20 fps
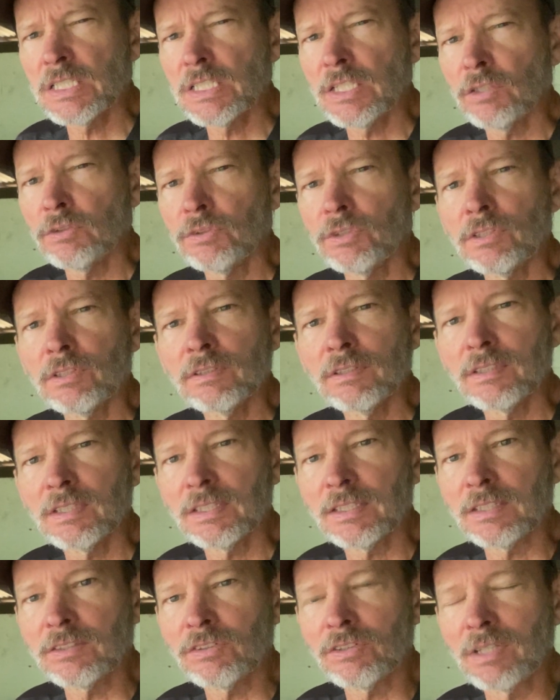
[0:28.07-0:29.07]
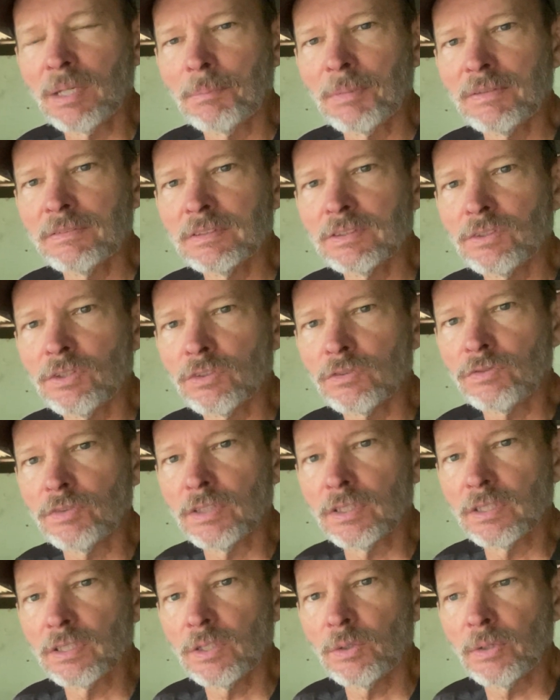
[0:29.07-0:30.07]
Shelter, I think that's the name of it, just
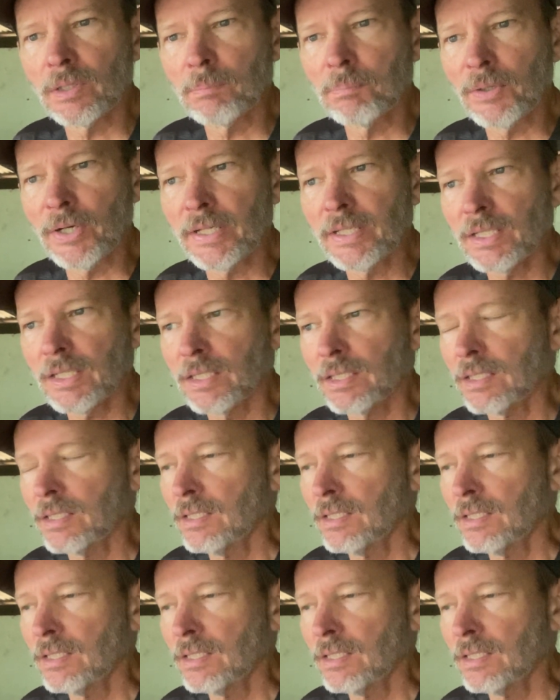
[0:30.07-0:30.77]
for a quick break.